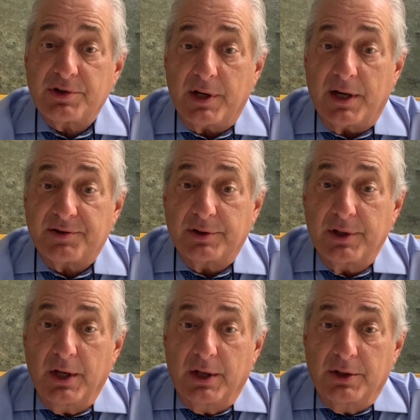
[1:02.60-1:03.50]
us
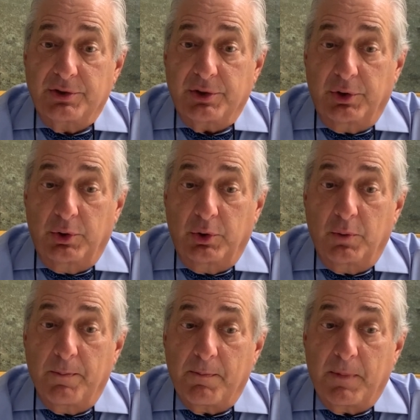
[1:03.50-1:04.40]

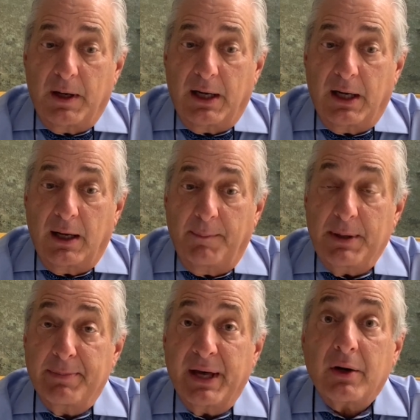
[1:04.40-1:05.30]
to
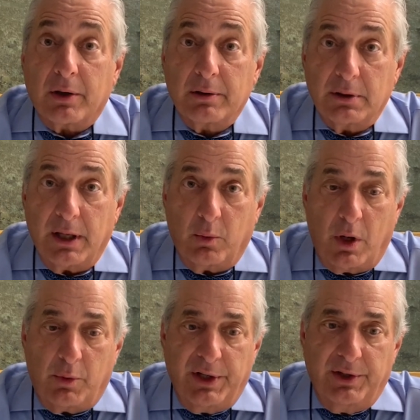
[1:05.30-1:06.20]
be better at
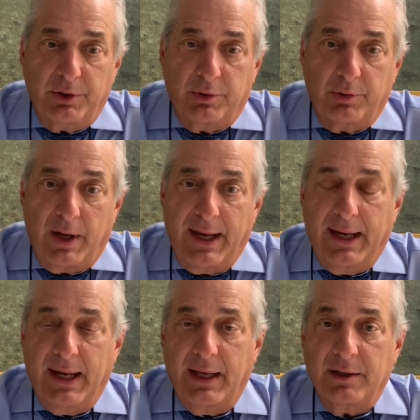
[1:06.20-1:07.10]
what we do.
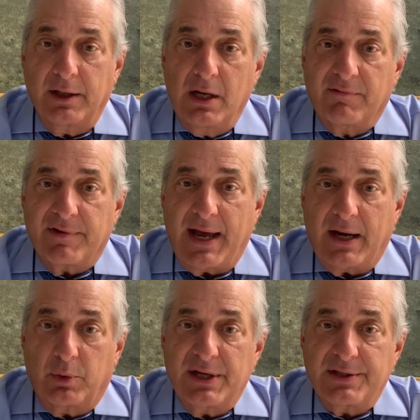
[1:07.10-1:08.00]
And for
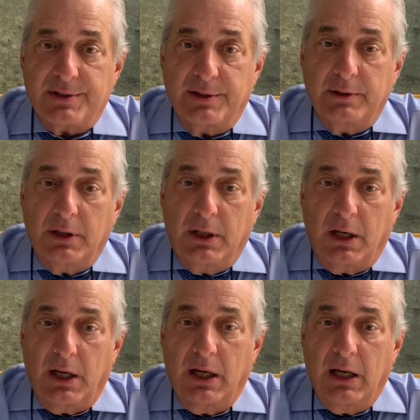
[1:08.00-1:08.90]
that reason,
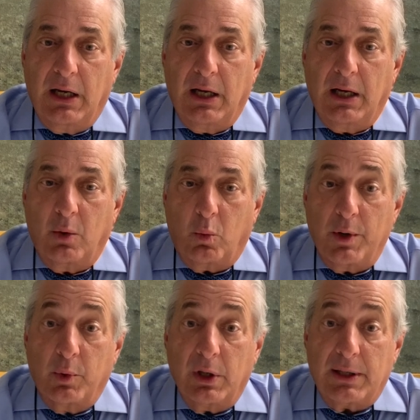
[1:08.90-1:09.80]
we
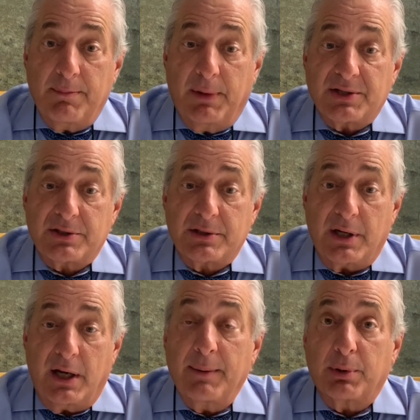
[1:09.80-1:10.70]
really must
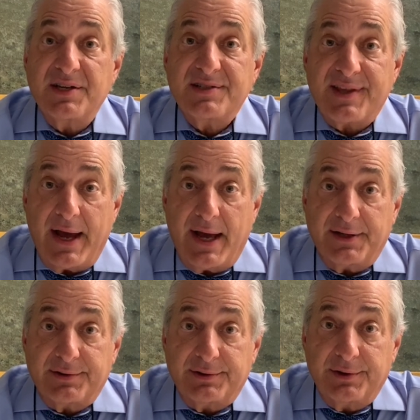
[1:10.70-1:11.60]
embrace
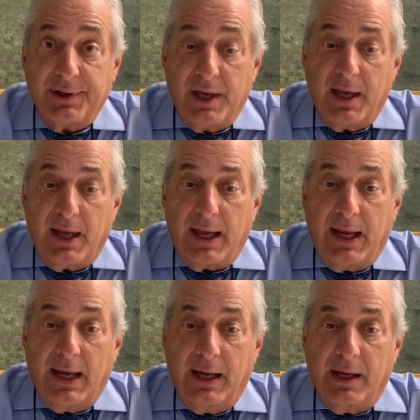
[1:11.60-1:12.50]
that
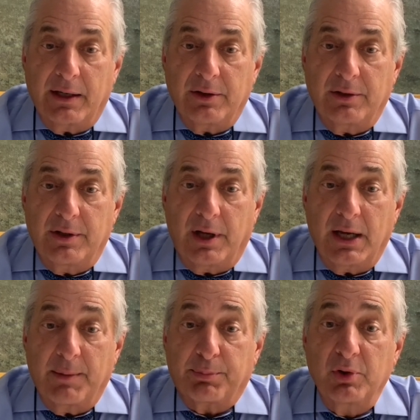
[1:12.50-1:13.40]
and
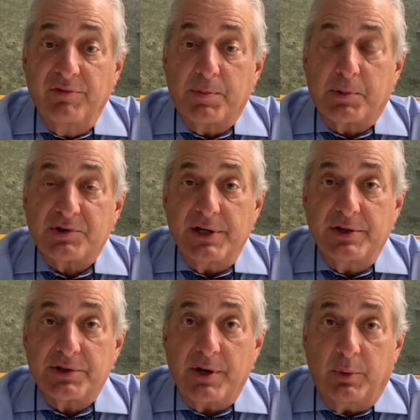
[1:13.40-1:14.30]
improve the
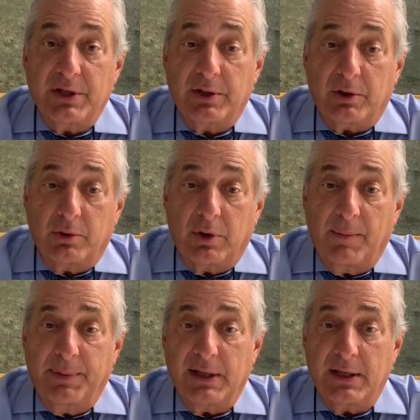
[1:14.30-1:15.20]
procedures that we do,
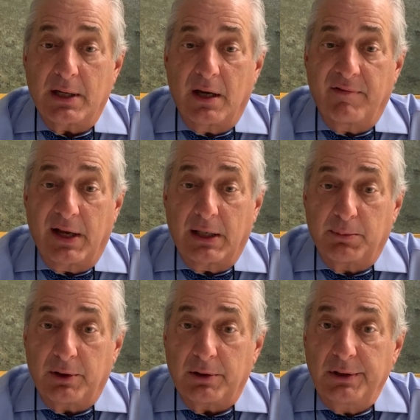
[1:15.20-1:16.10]
be available